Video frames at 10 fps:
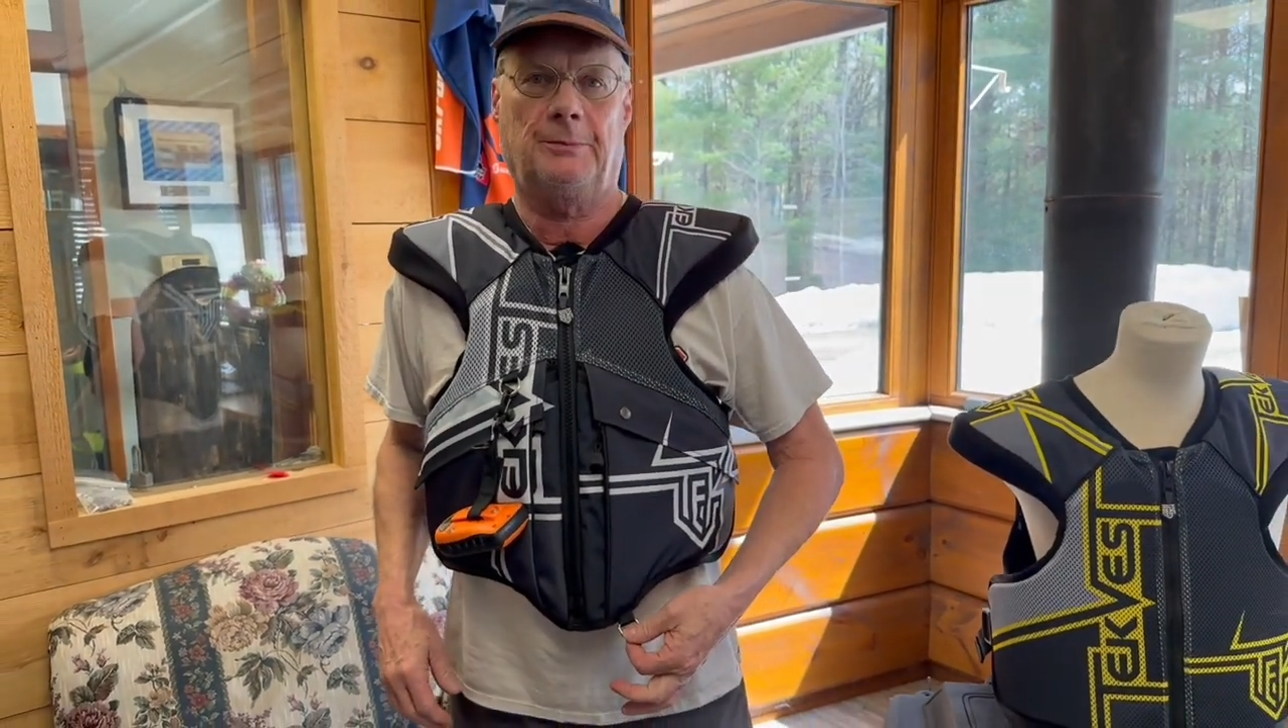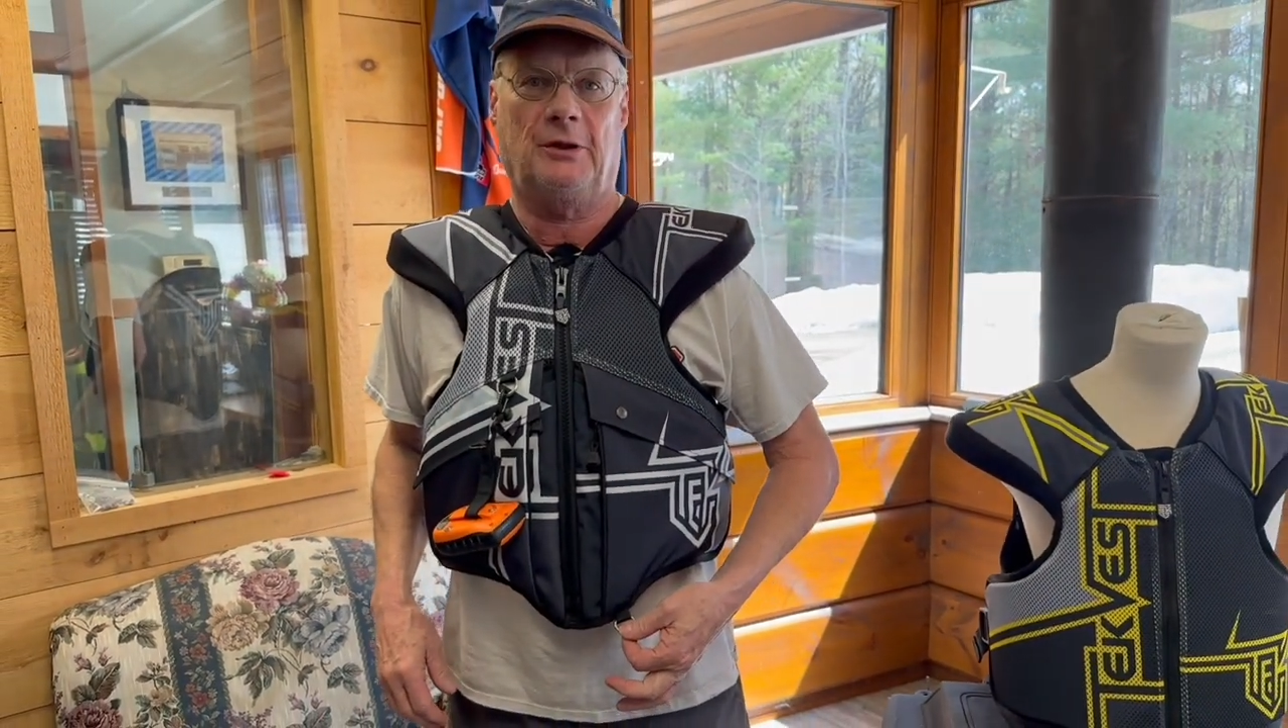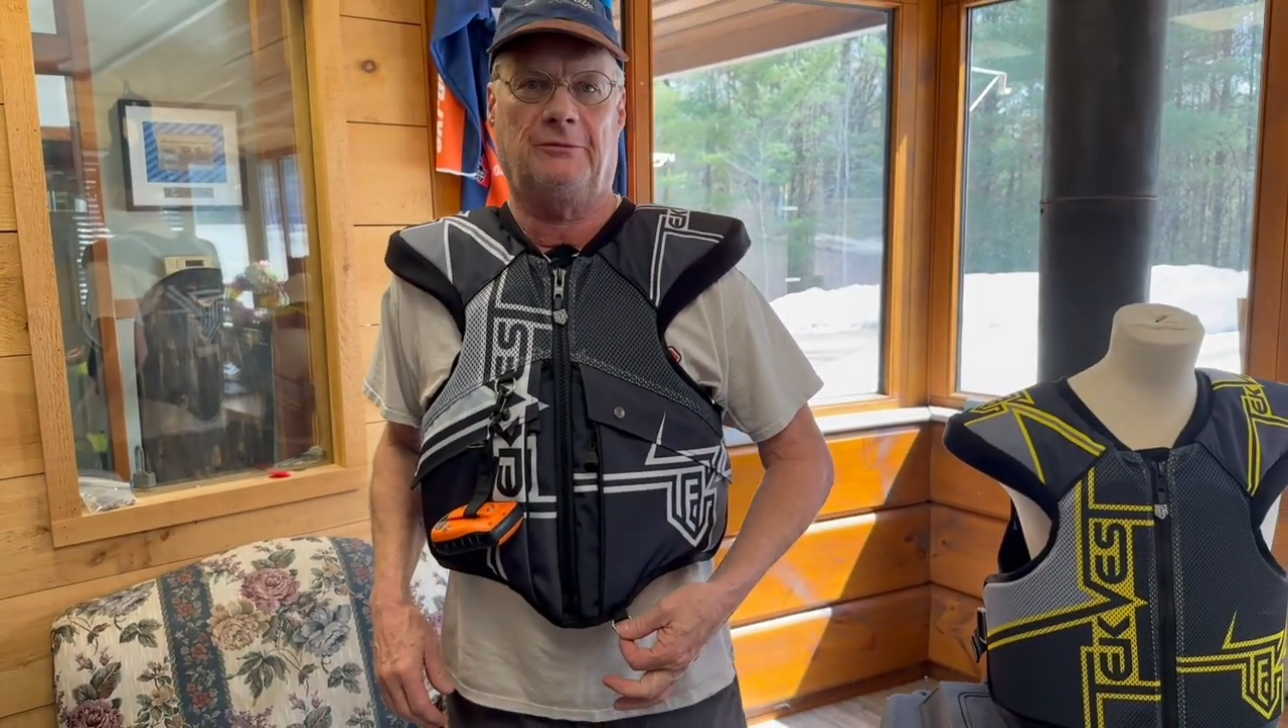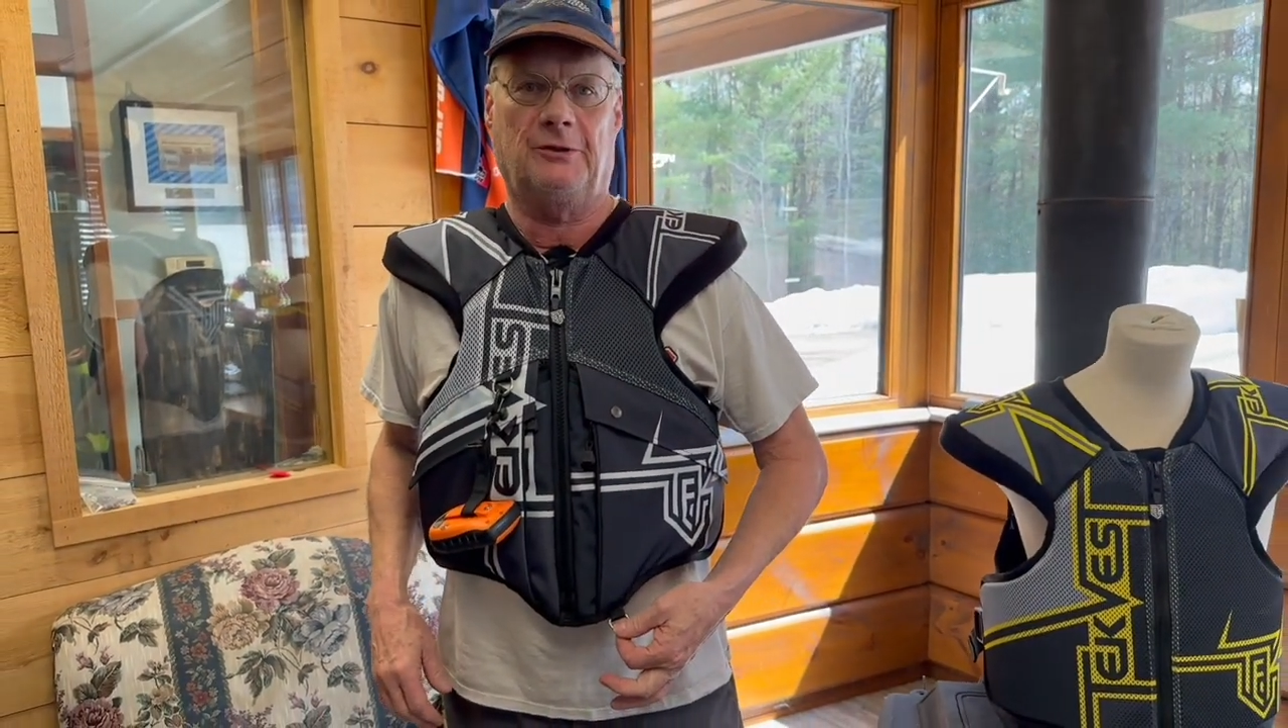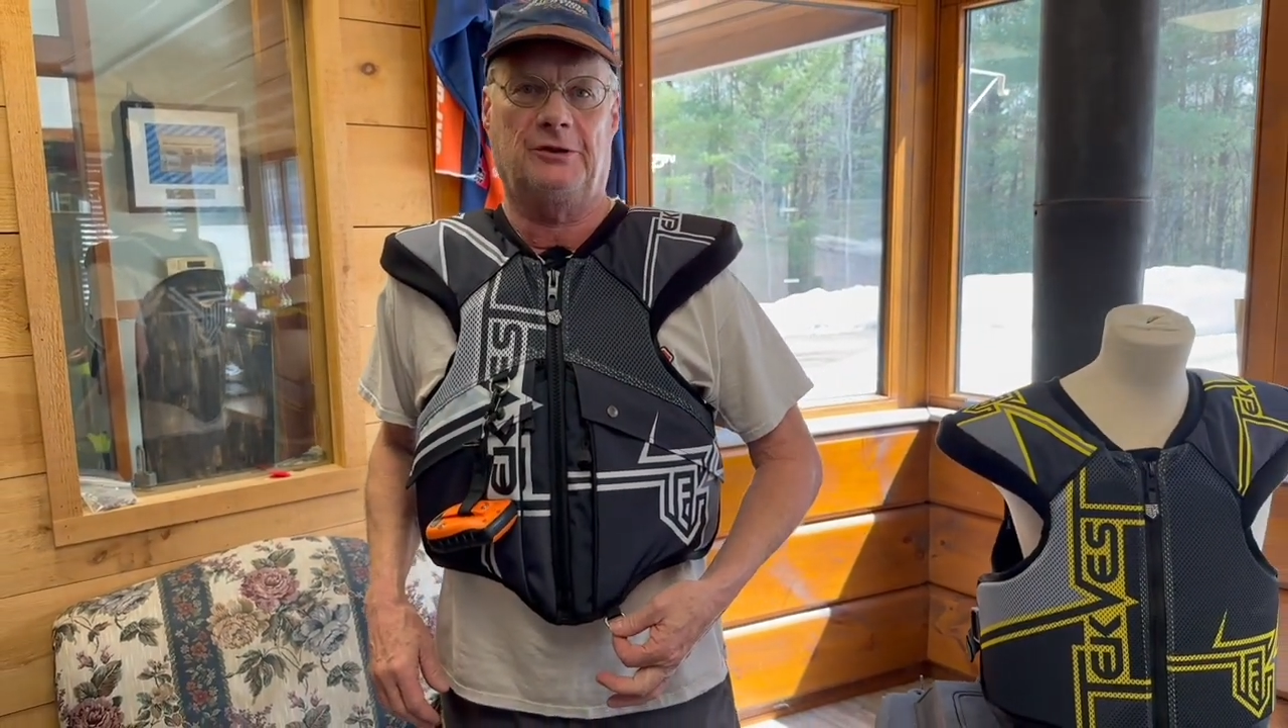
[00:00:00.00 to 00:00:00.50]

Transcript: here for the